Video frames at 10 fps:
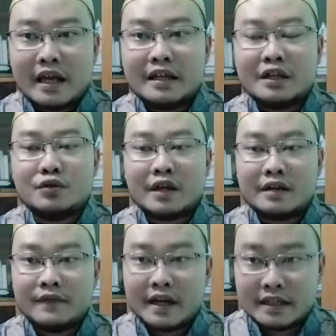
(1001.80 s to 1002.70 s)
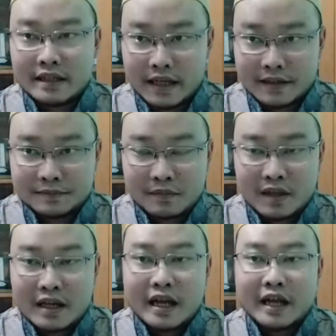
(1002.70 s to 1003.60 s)
and then you can find it there.
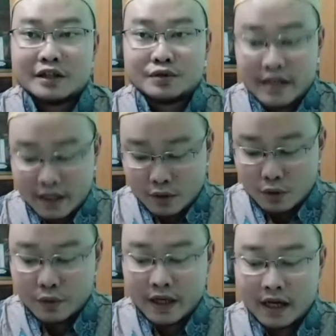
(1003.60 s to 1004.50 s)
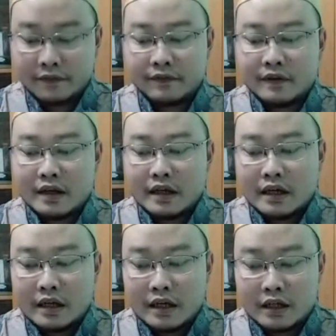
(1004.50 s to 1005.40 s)
And today we have
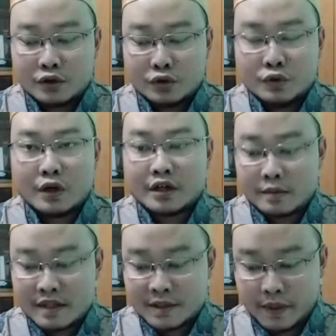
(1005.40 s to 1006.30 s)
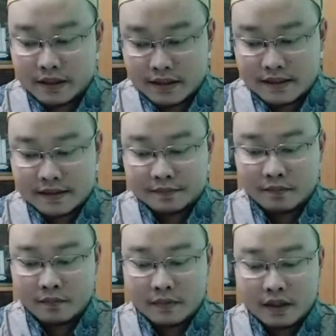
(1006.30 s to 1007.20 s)
two honorable speakers,
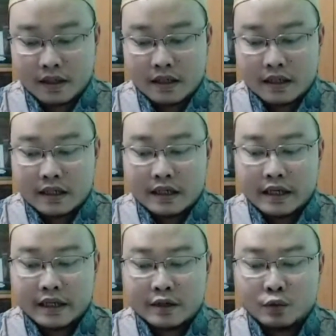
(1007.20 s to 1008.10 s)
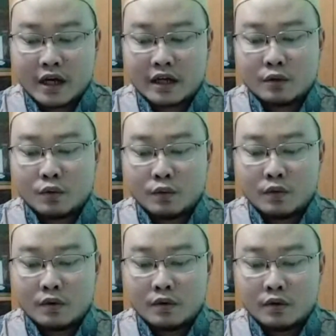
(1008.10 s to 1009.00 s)
and we are
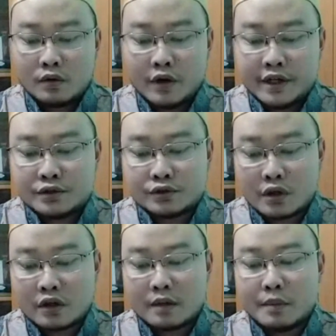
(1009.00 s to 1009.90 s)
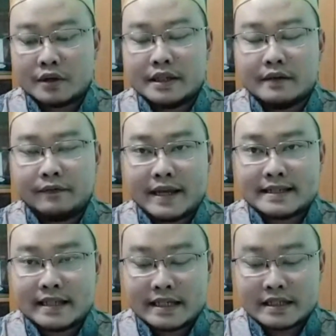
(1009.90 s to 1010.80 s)
going to talk about
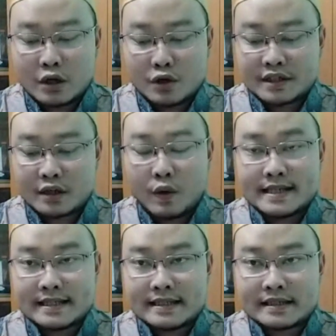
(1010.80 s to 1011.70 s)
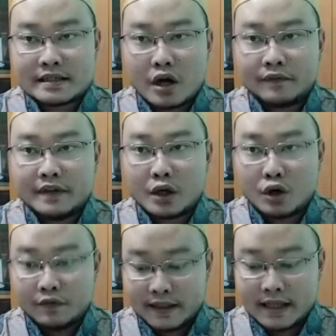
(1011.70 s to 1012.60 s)
facing the consequences of the
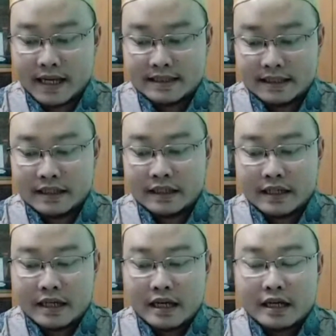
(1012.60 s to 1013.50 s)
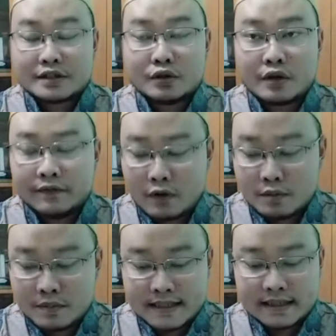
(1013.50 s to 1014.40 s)
COVID-19, a story
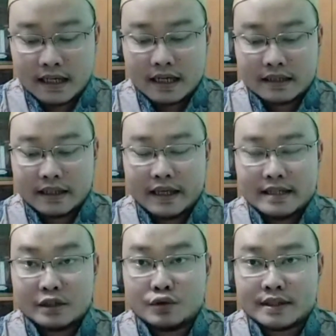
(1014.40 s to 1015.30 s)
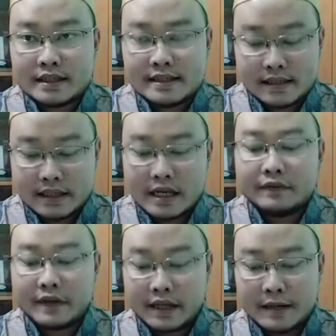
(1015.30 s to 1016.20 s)
from Zakat Institutions in
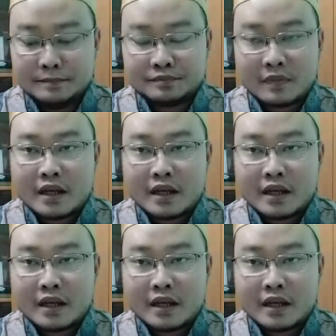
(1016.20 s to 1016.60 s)
Africa.